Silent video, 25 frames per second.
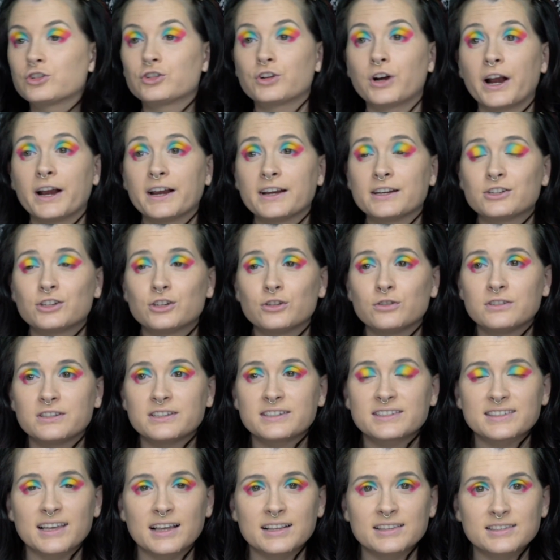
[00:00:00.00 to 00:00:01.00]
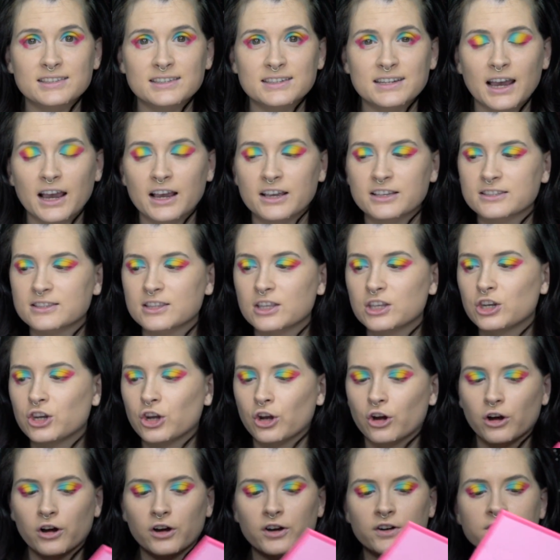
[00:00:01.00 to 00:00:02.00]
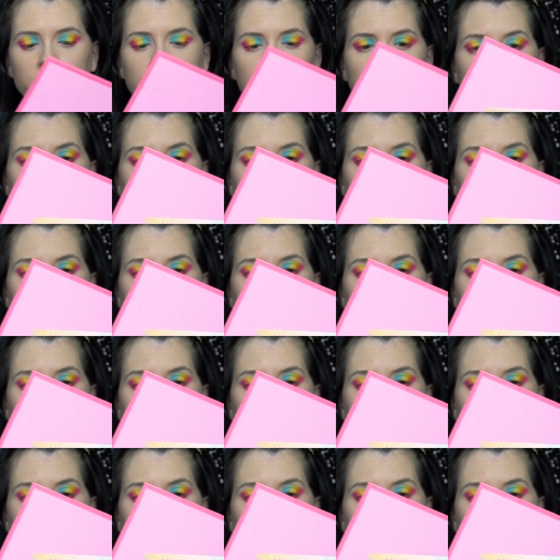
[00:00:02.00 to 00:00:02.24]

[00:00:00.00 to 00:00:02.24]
trying to desensitize the nerves